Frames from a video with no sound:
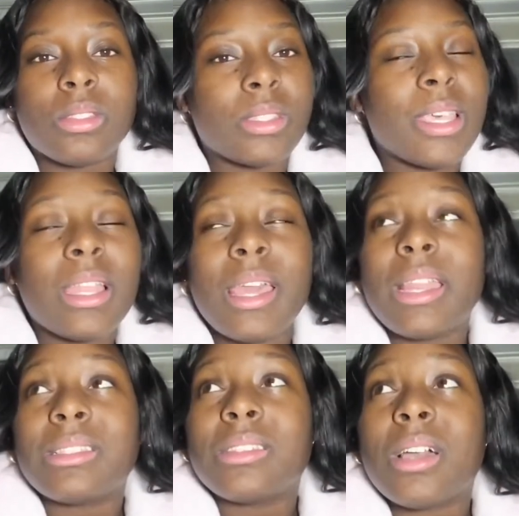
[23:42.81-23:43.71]
Tell the
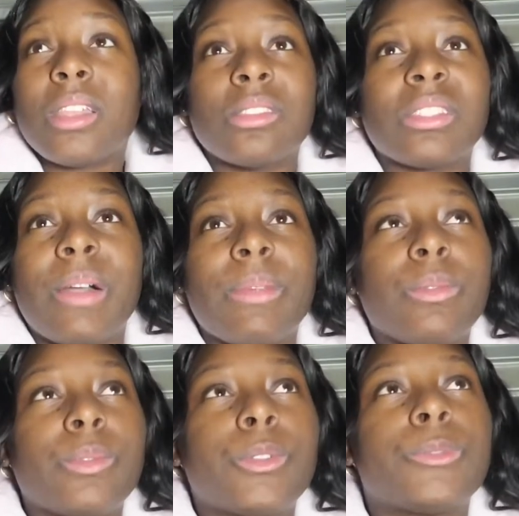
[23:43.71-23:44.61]
anesthesiologist to come in
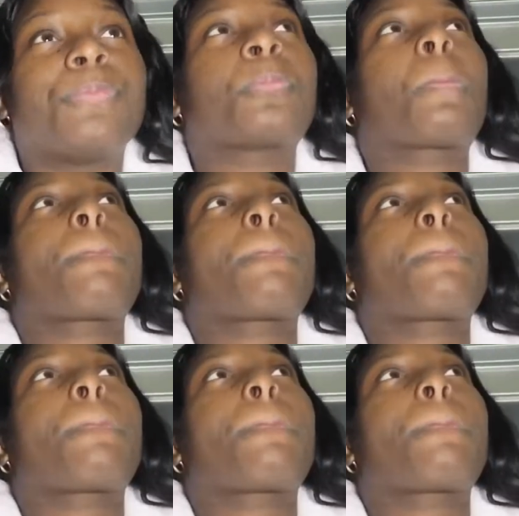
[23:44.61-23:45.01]
the room.